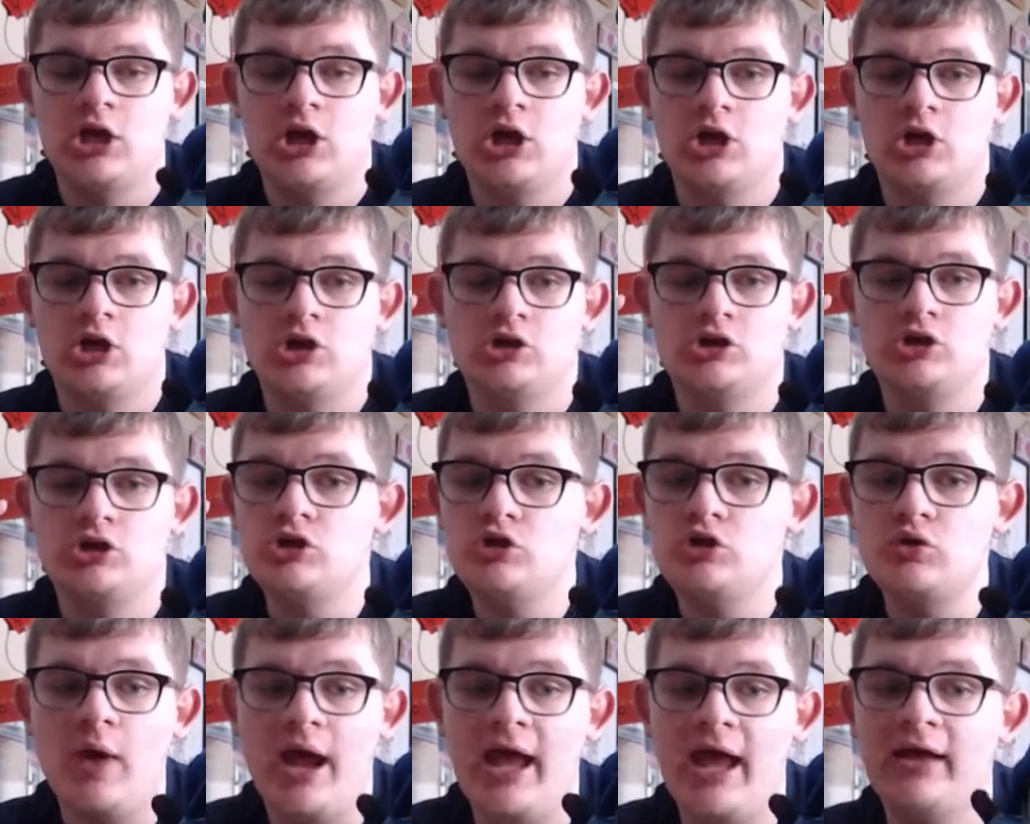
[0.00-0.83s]

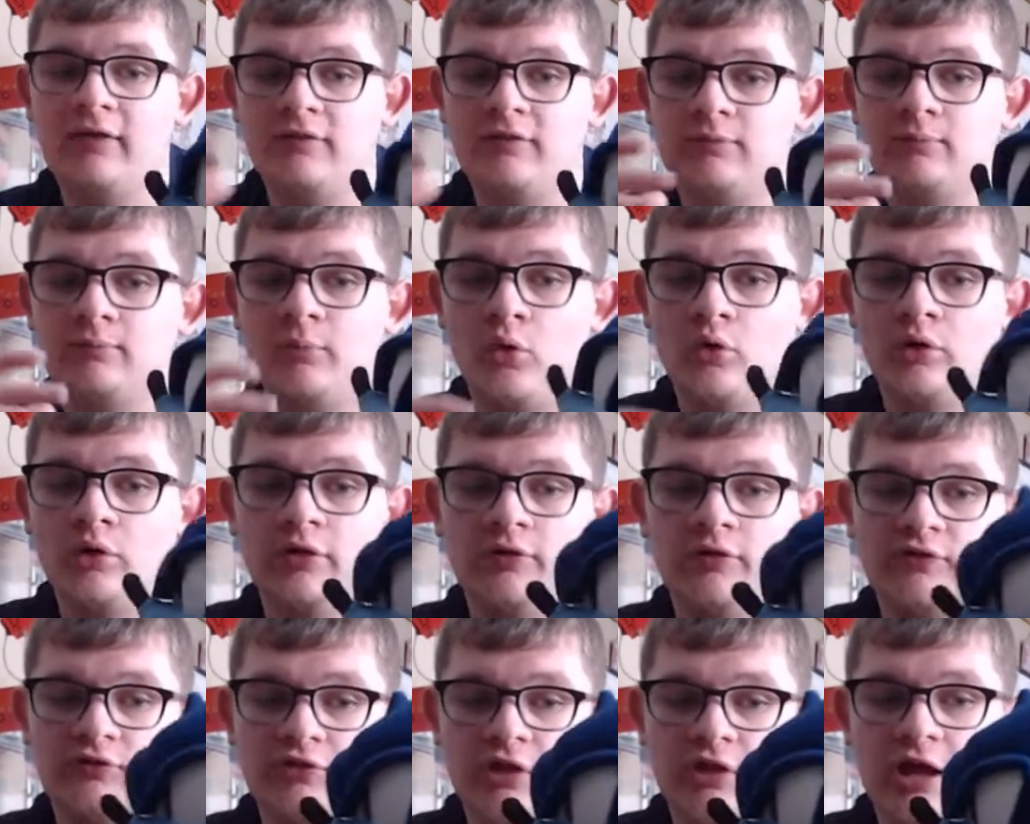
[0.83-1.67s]
you have more
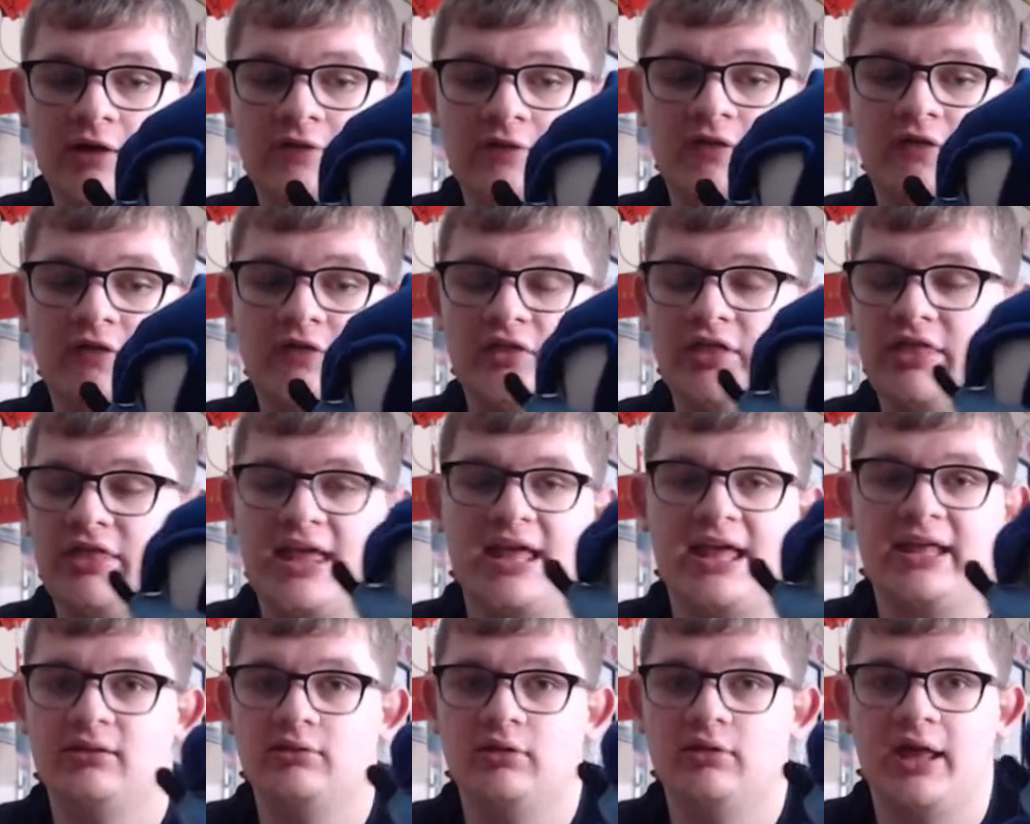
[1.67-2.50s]
fluff
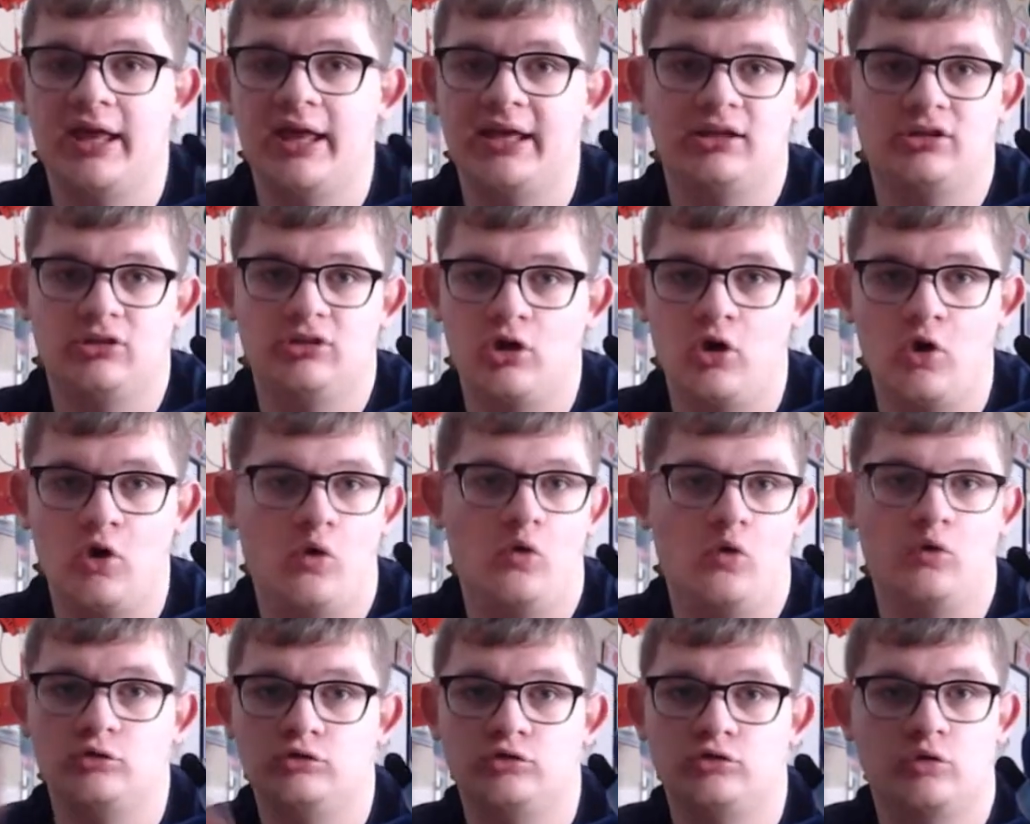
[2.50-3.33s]
than like the
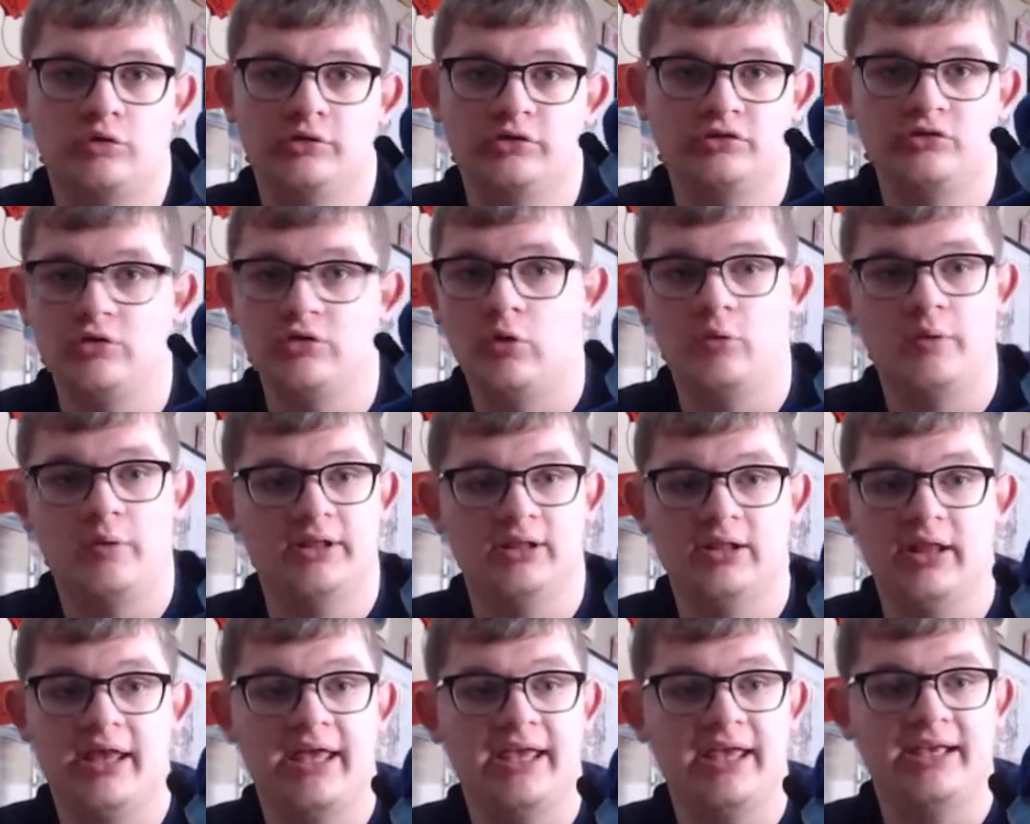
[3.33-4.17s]
whole torso and
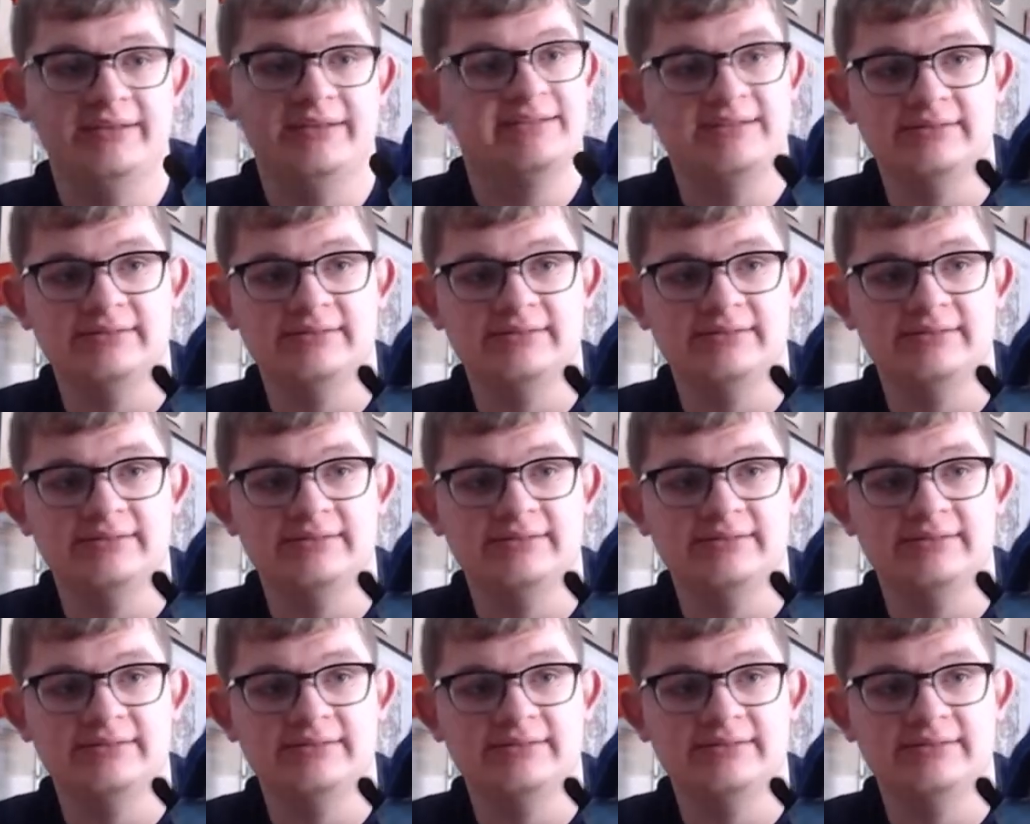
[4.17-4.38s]
legs,